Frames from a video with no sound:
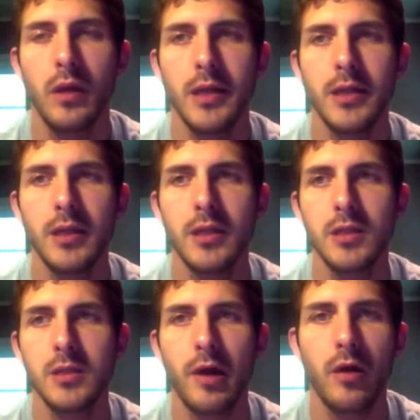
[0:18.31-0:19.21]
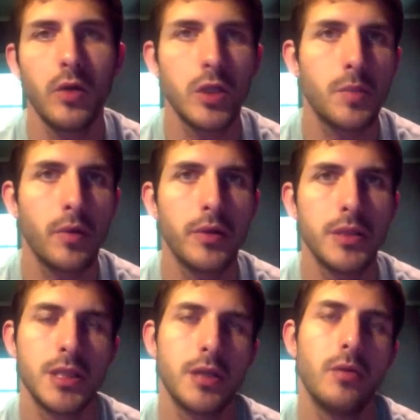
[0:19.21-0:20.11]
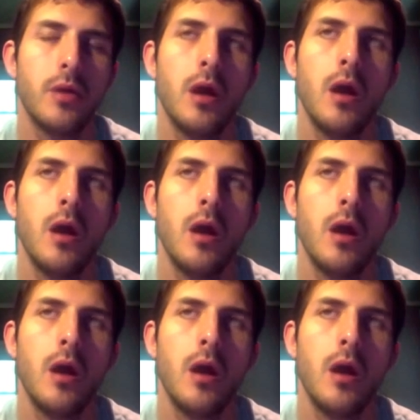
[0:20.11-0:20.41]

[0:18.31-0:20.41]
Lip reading: it is about Hocus Pocus 2.